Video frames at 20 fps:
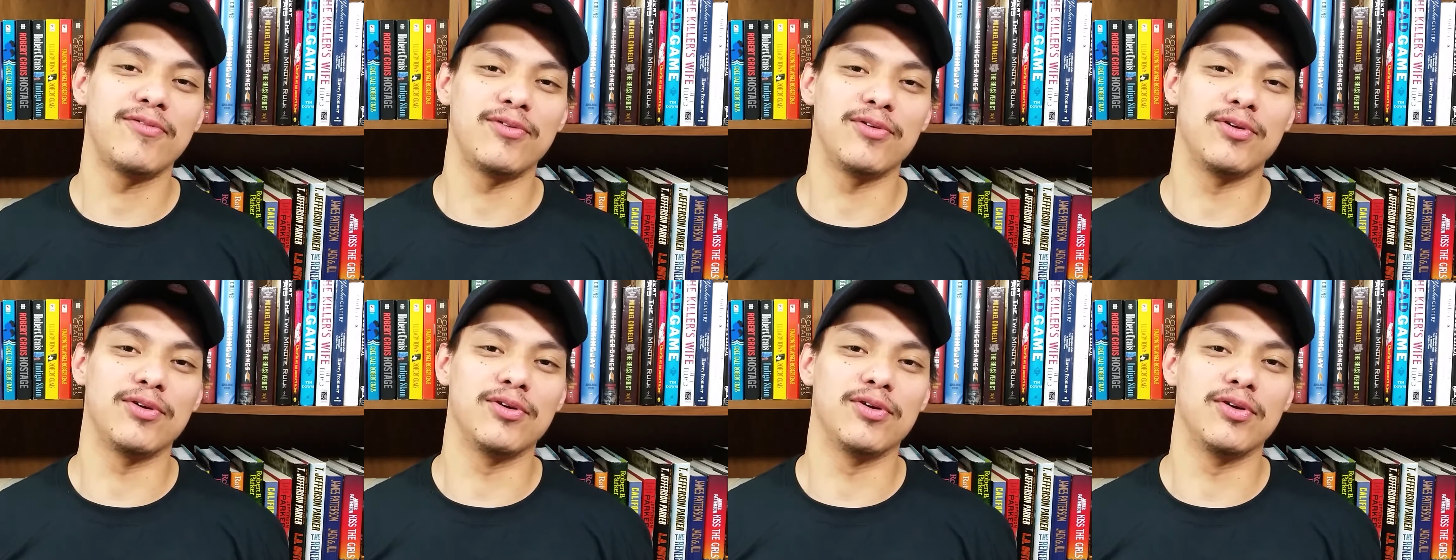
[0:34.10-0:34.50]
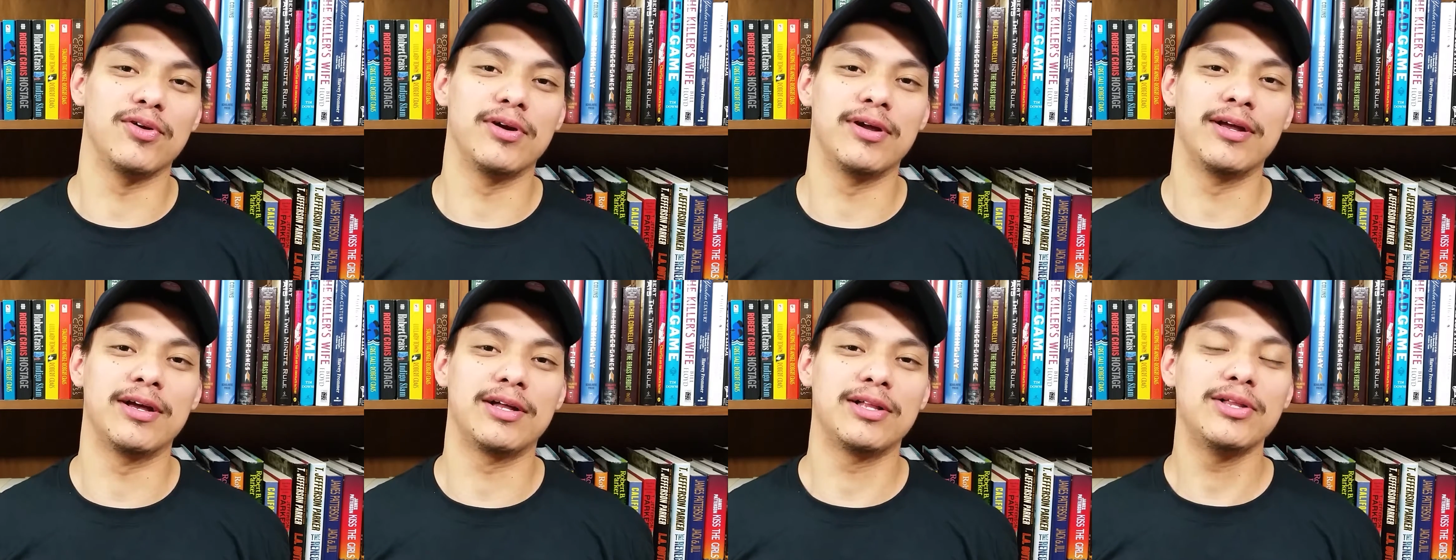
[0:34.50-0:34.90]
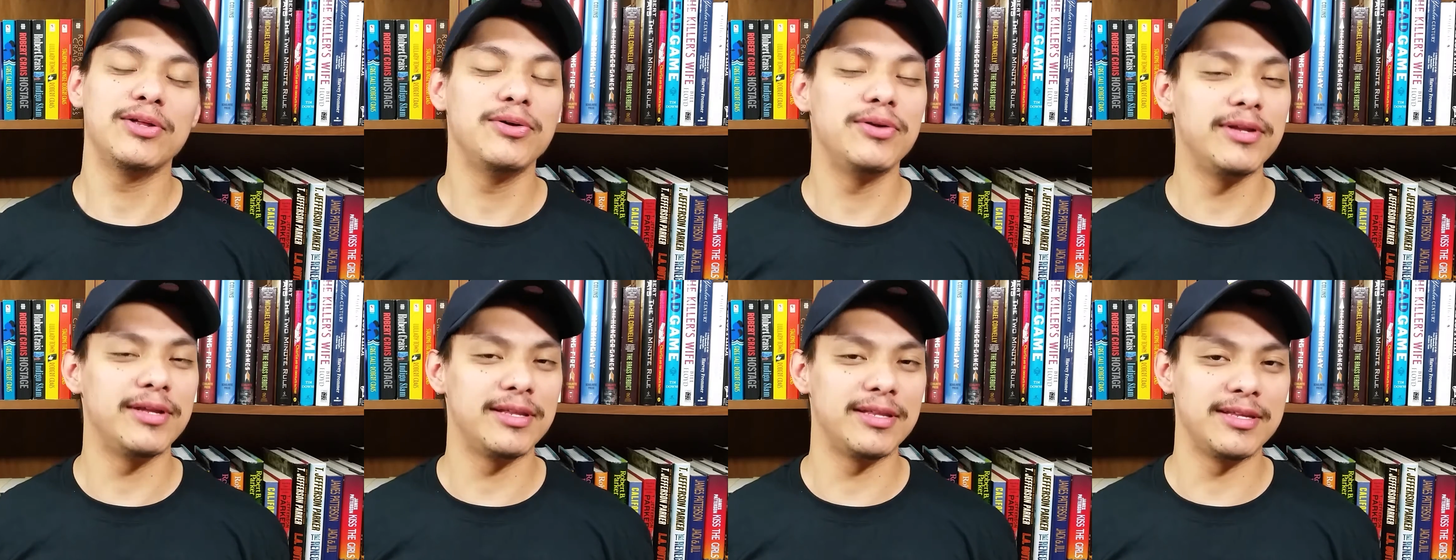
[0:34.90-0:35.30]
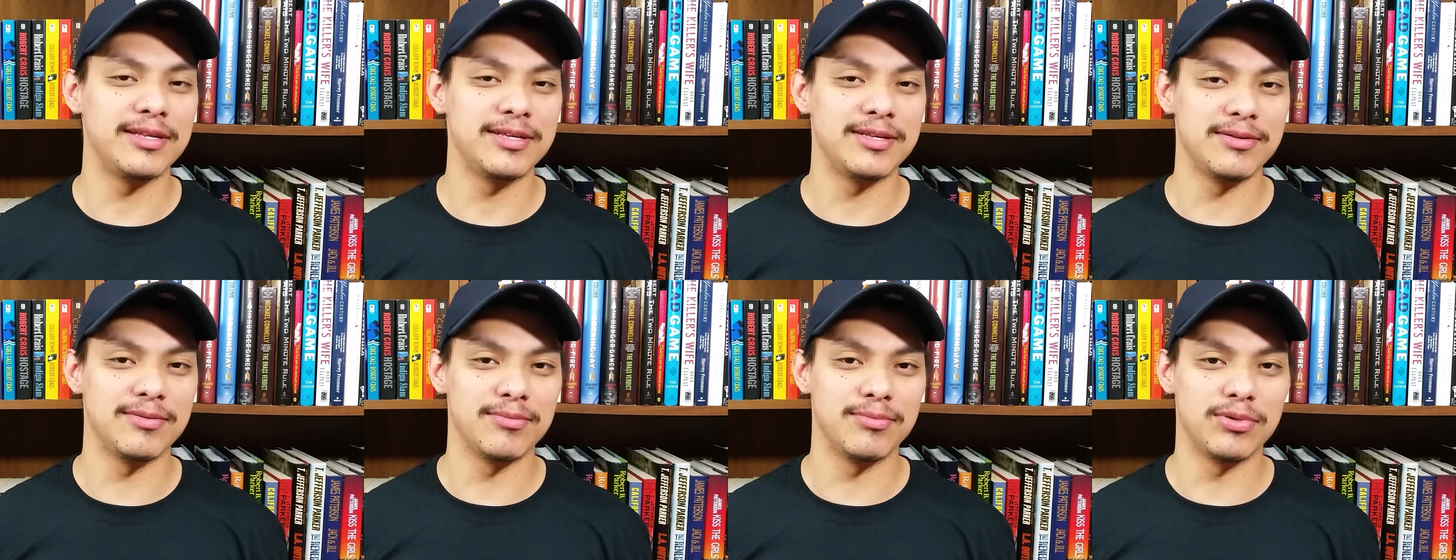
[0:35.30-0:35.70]
for including
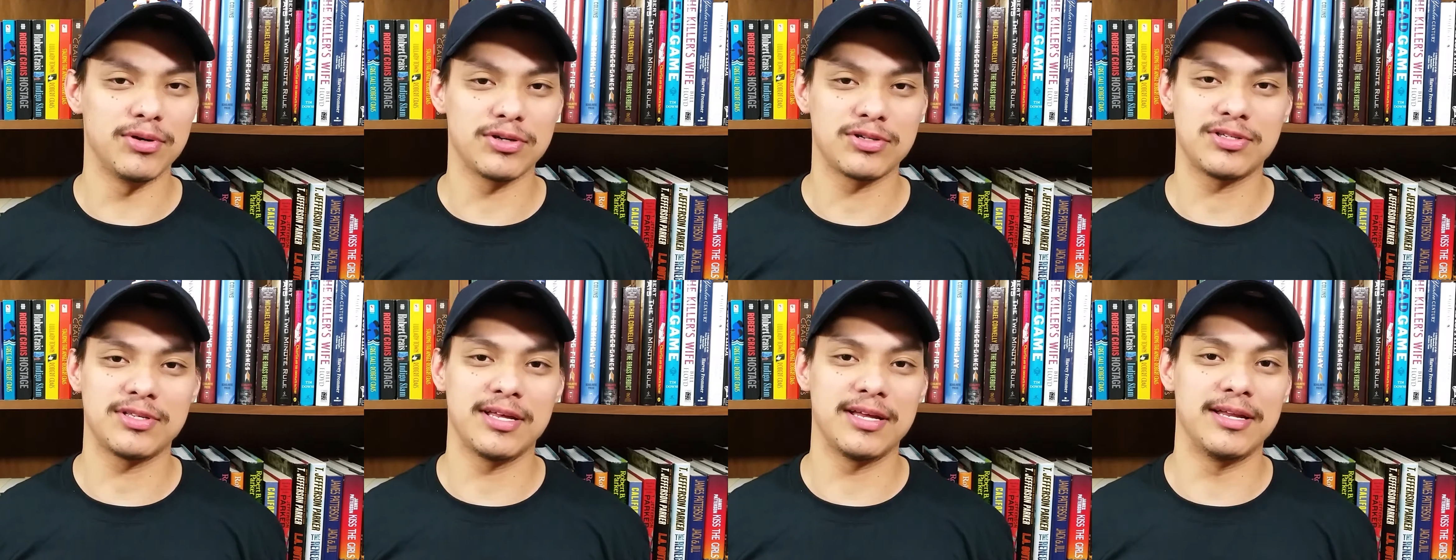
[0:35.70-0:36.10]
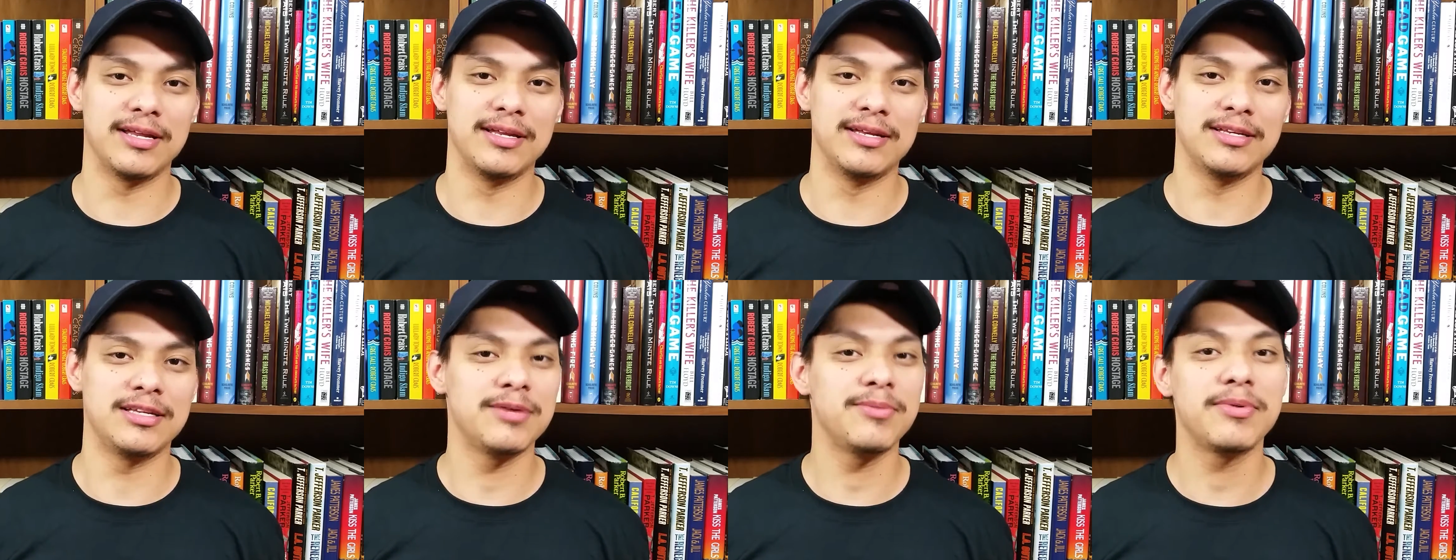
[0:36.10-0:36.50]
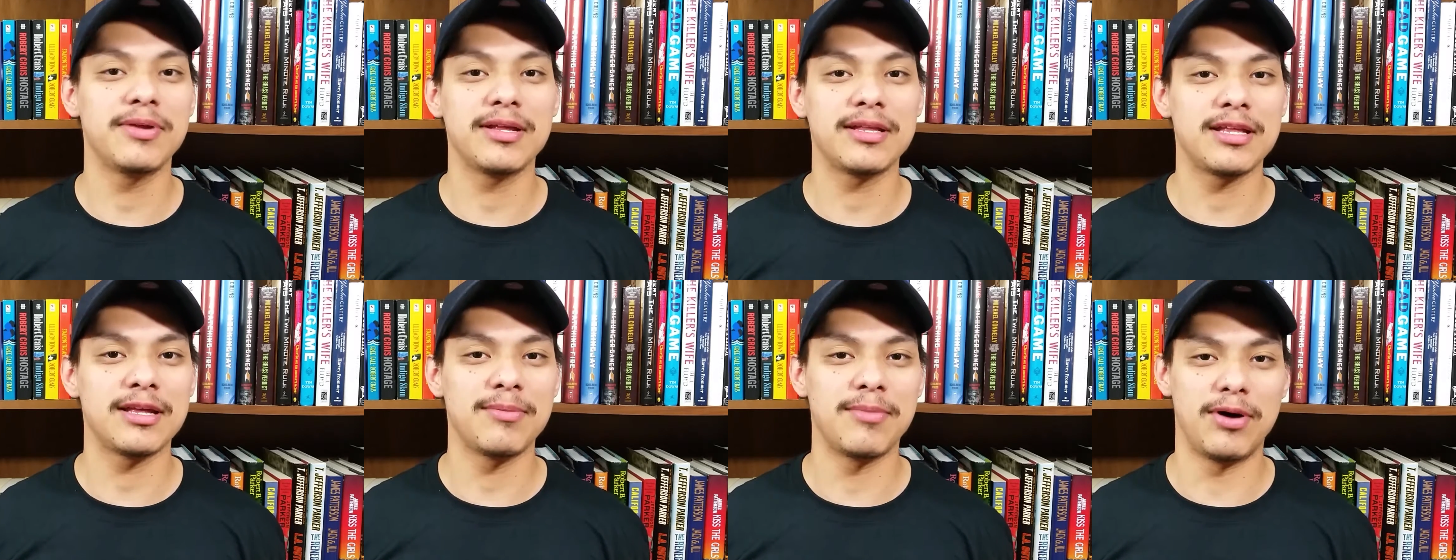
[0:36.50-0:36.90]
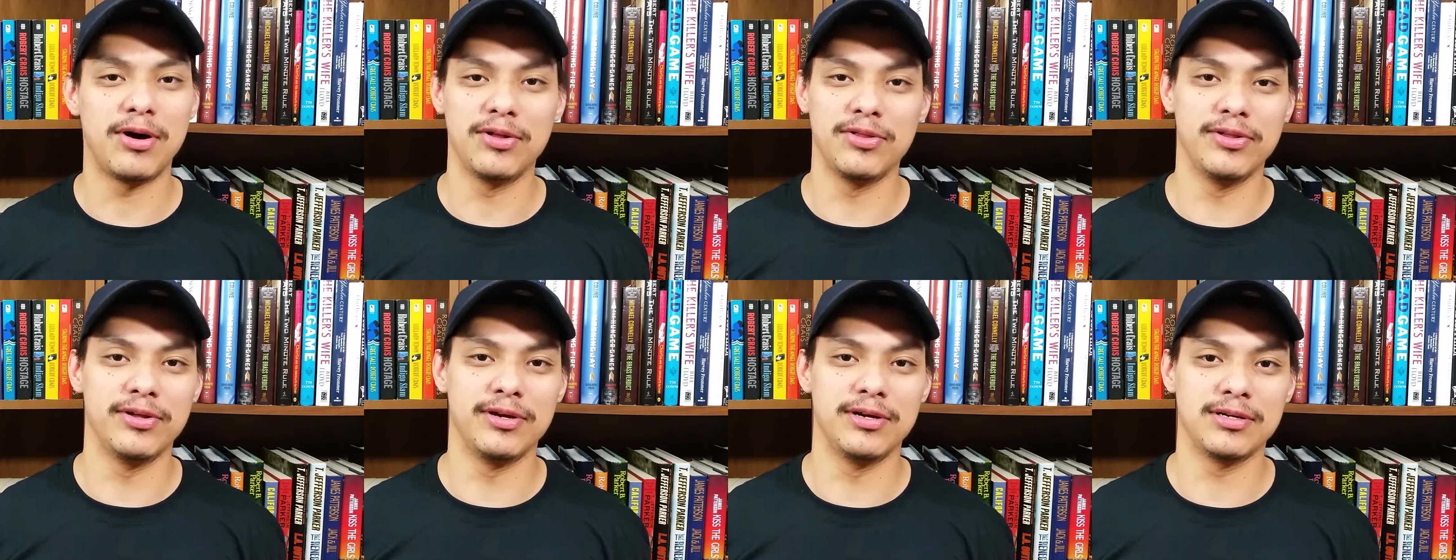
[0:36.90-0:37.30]
the books that intimidate them
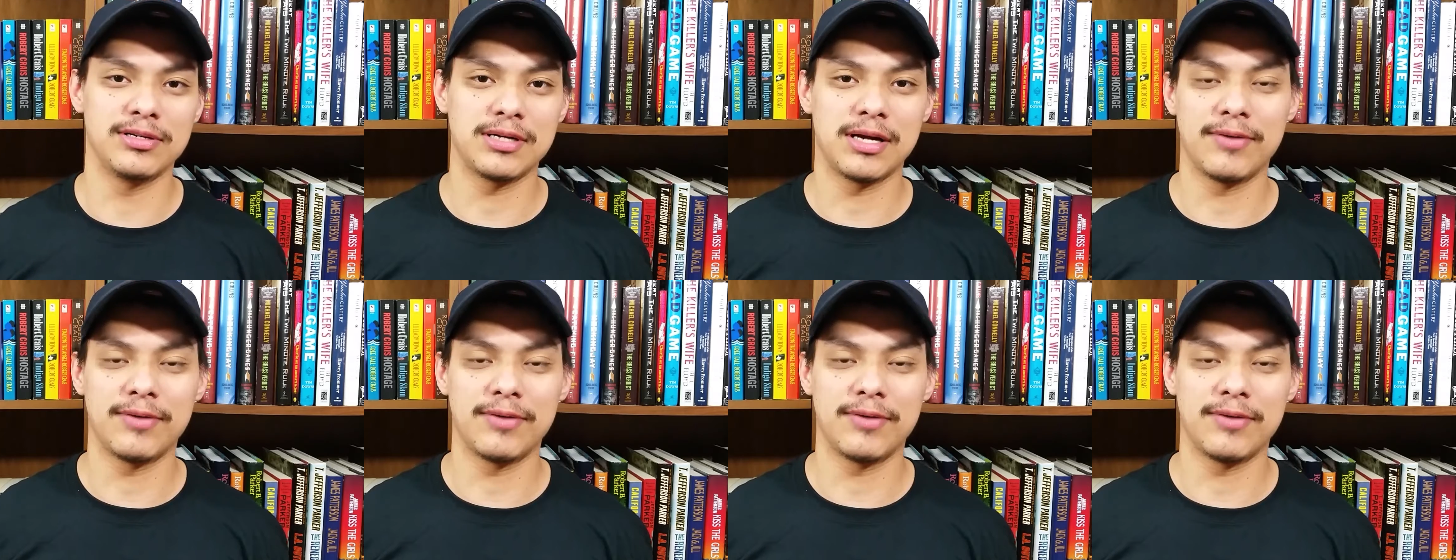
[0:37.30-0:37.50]
on their